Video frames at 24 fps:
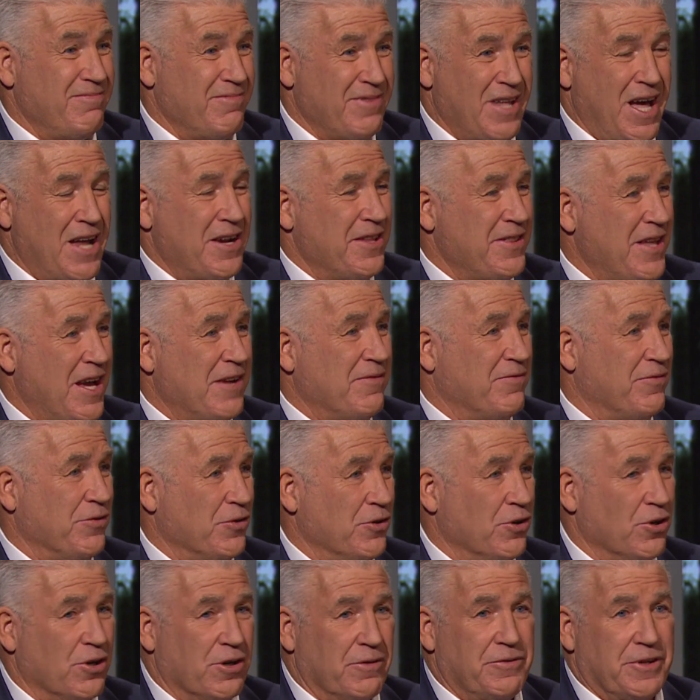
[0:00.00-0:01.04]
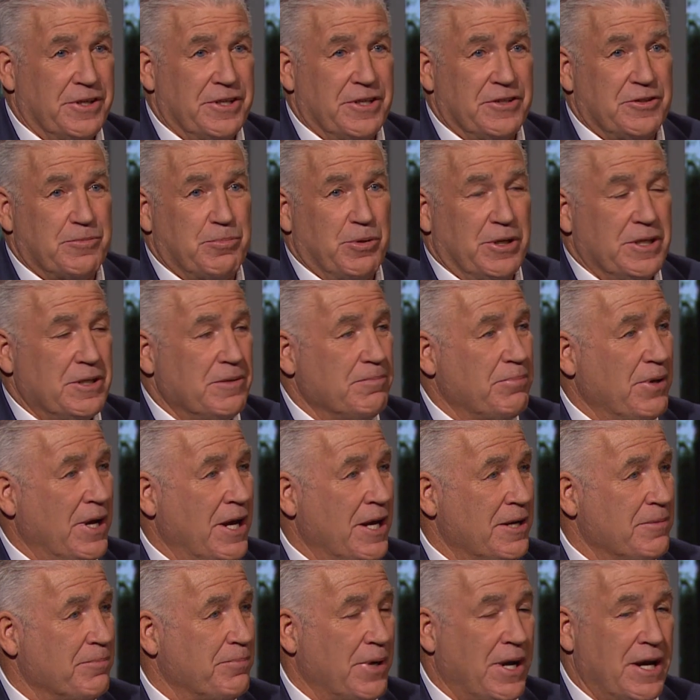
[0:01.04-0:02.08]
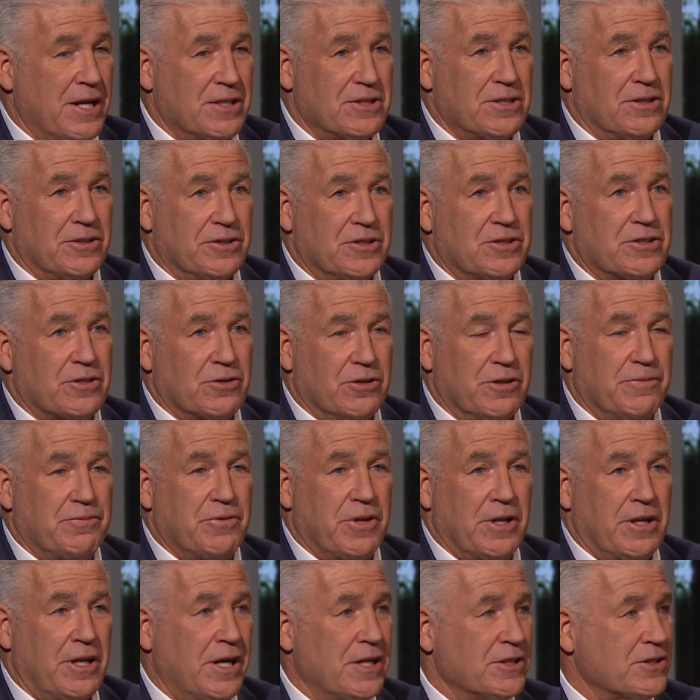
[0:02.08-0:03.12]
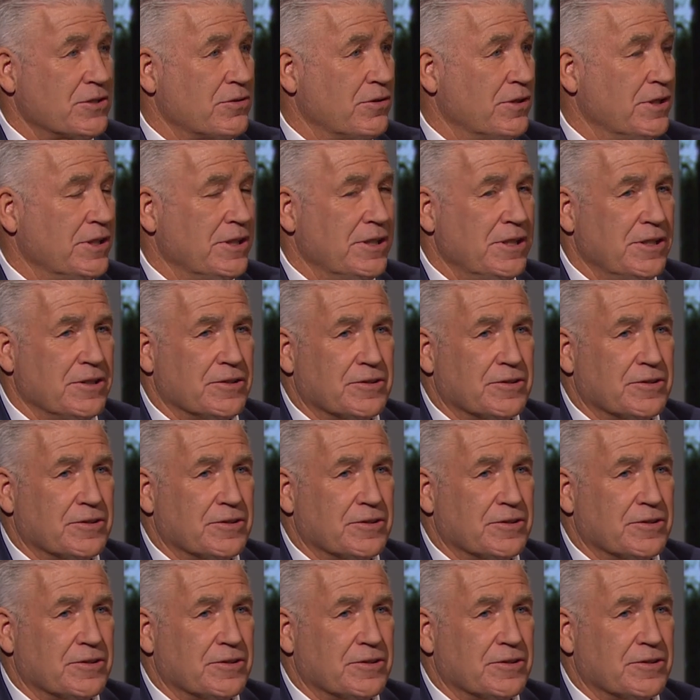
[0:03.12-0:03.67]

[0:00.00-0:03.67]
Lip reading: none of that verve that has been part and parcel of this group for the last 3 years.